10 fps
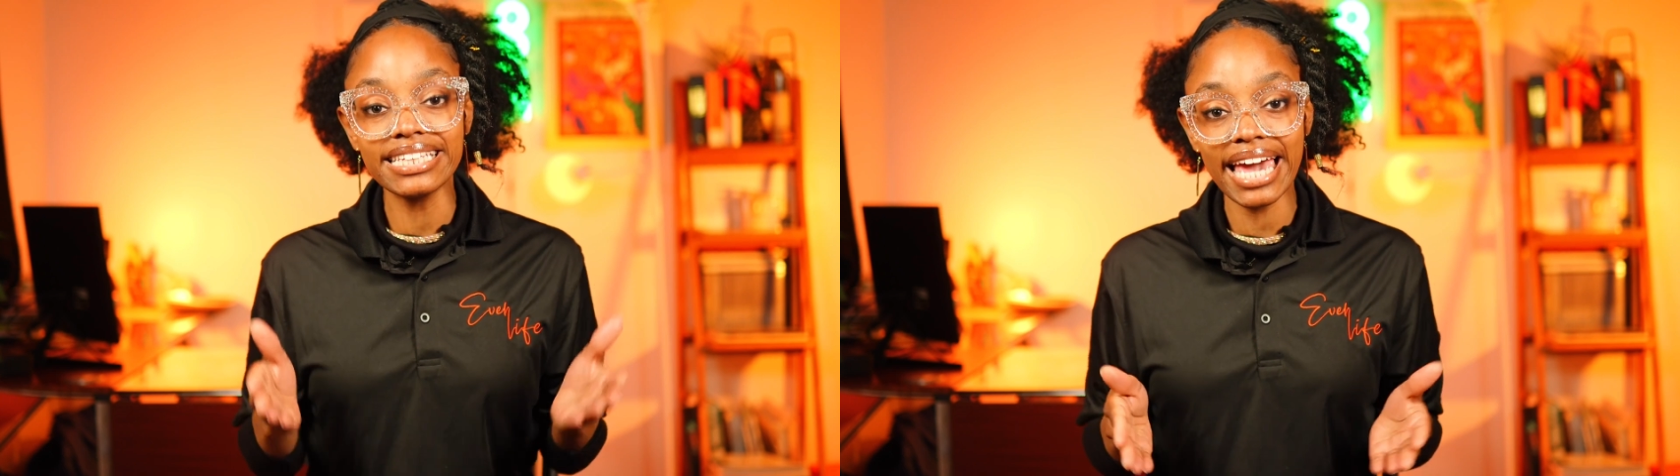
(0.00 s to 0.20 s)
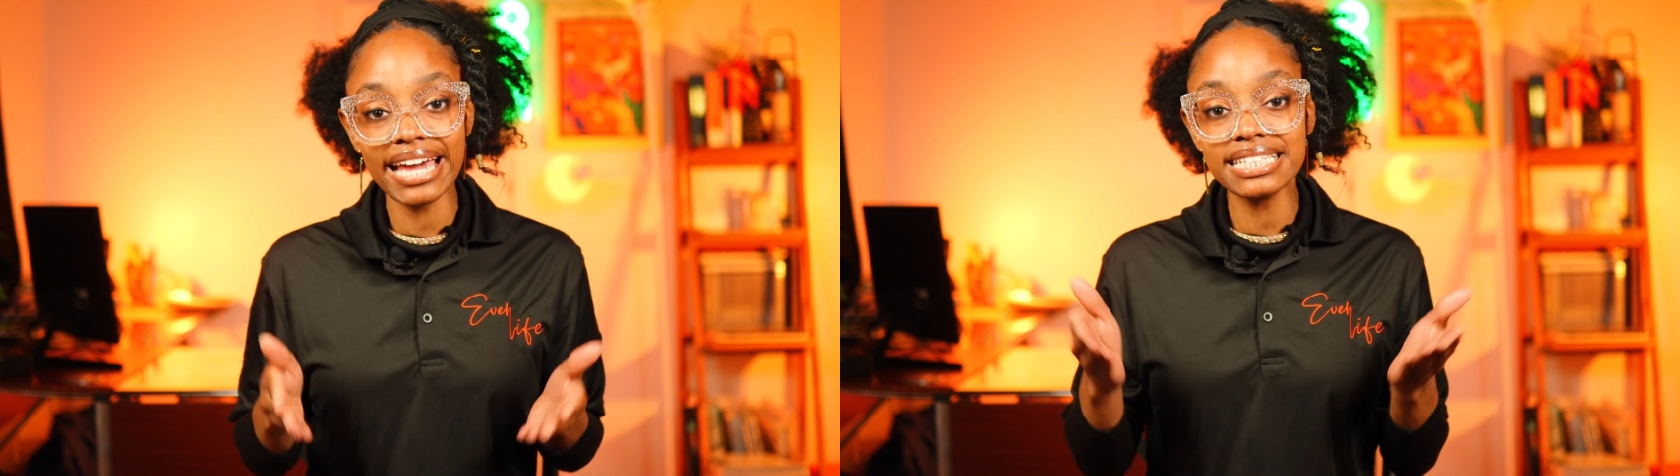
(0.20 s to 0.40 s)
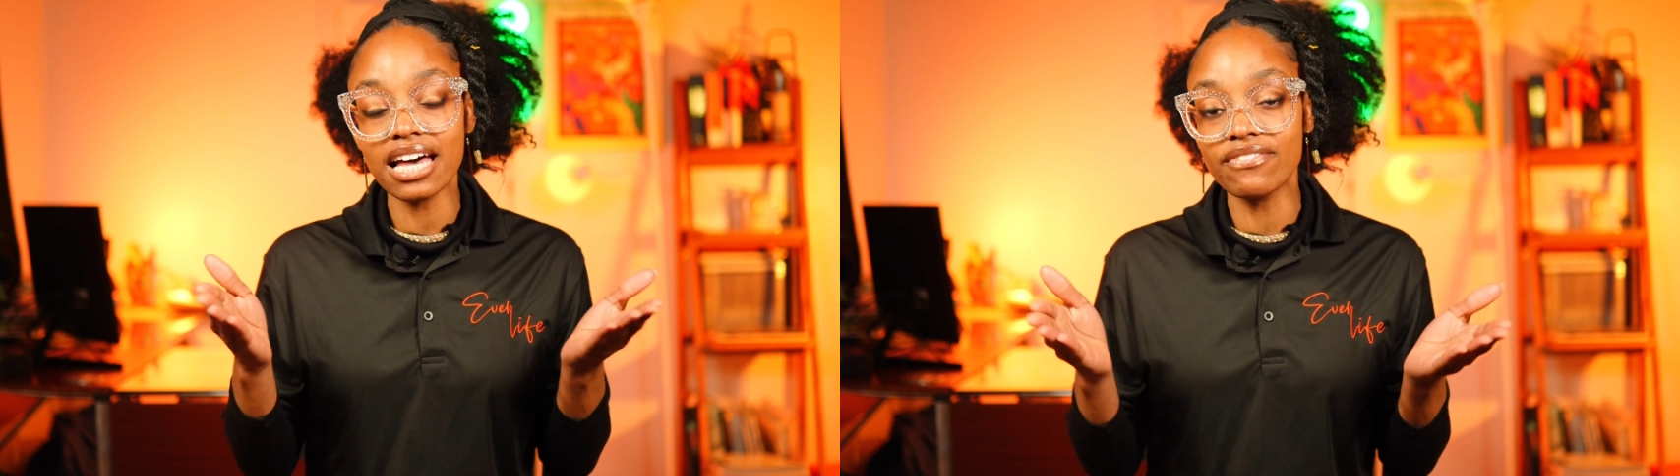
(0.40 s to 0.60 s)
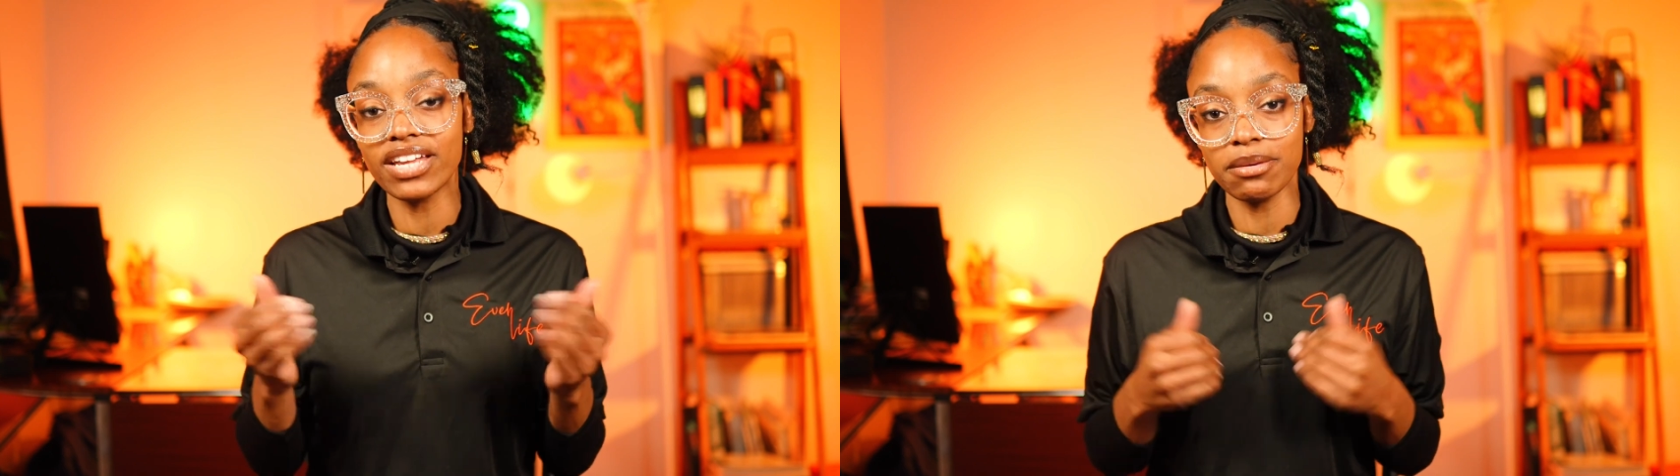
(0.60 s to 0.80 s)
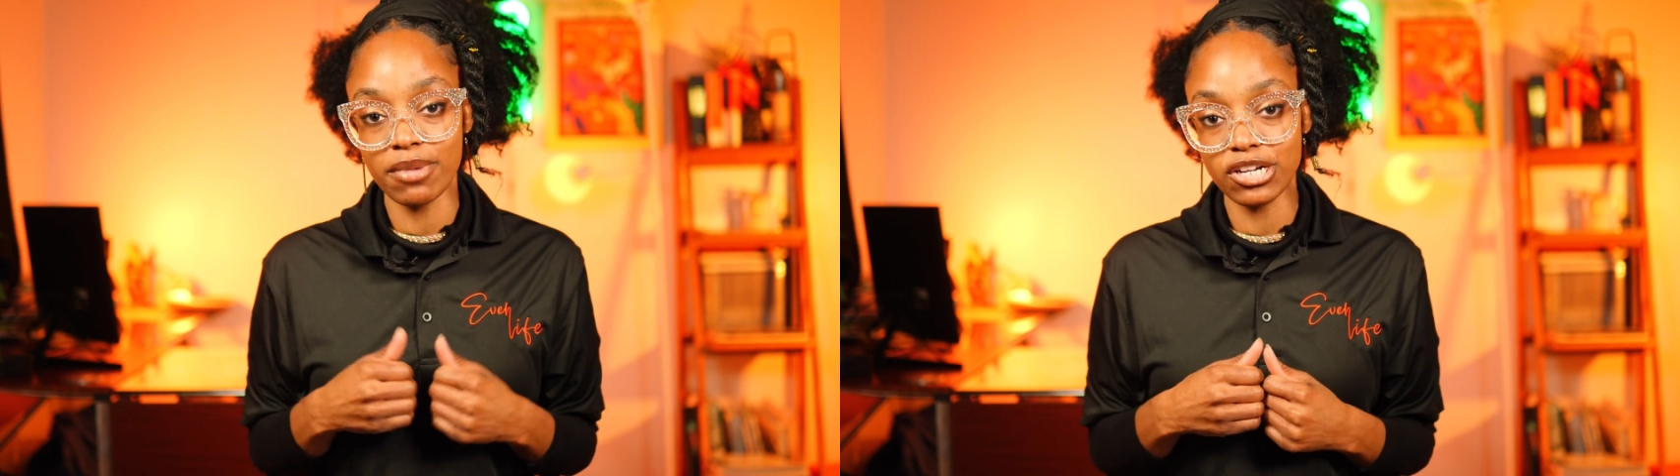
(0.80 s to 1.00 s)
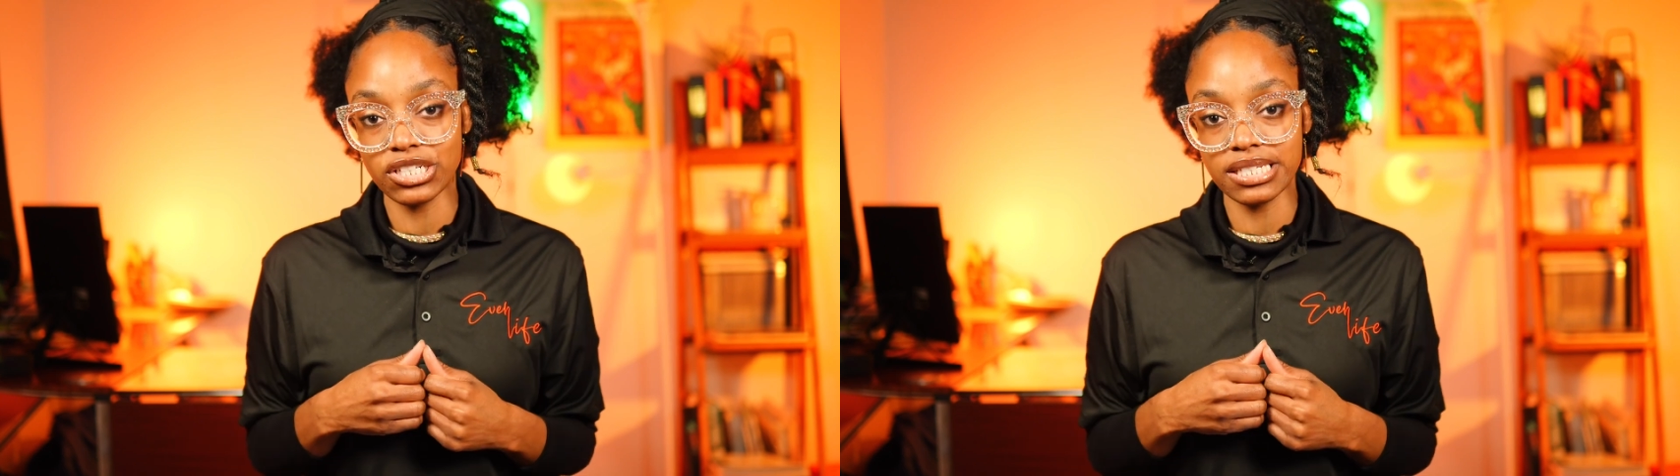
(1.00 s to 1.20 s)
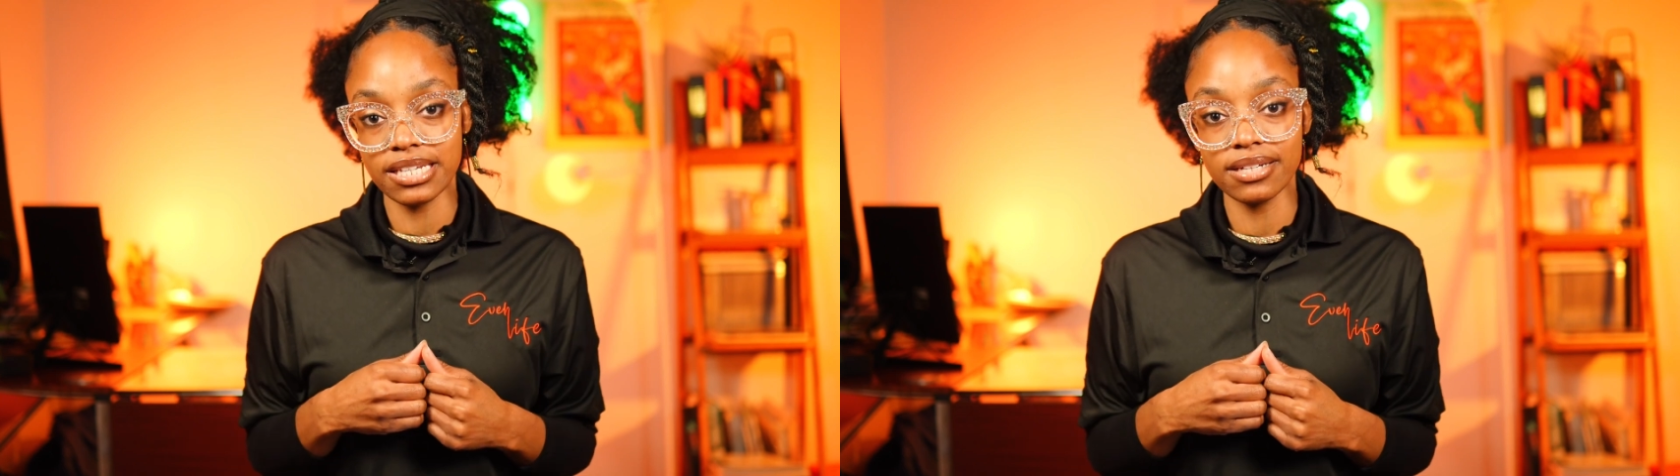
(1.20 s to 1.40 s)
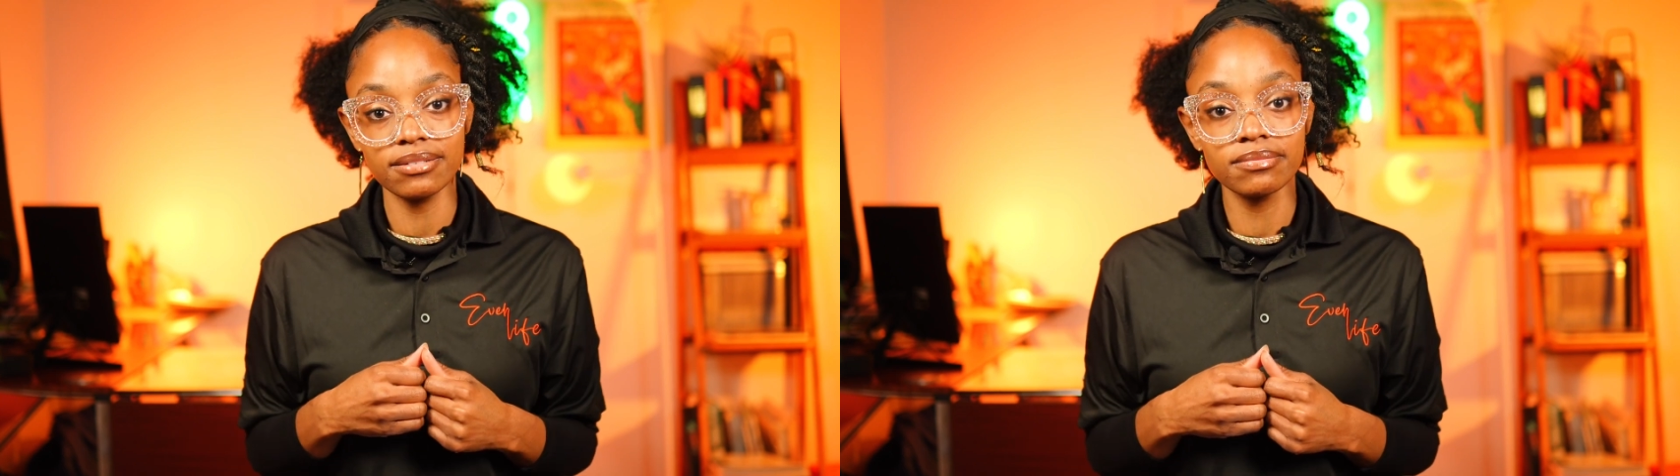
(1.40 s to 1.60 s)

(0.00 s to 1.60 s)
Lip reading: case of an emergency.